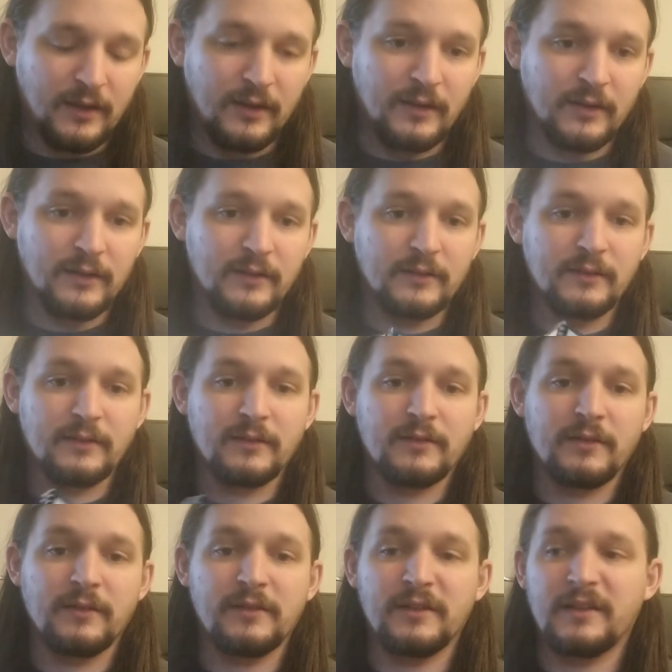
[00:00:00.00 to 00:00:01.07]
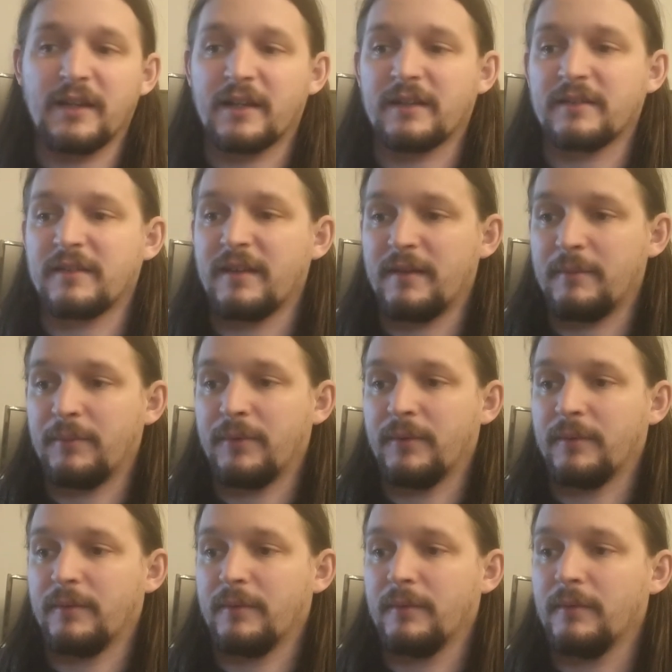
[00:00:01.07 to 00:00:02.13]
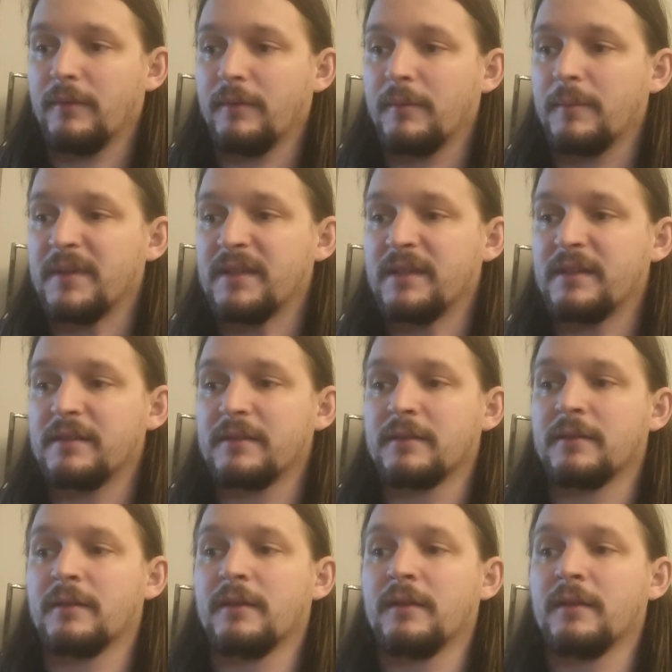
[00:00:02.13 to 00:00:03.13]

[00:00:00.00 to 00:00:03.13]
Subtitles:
So the next step would be to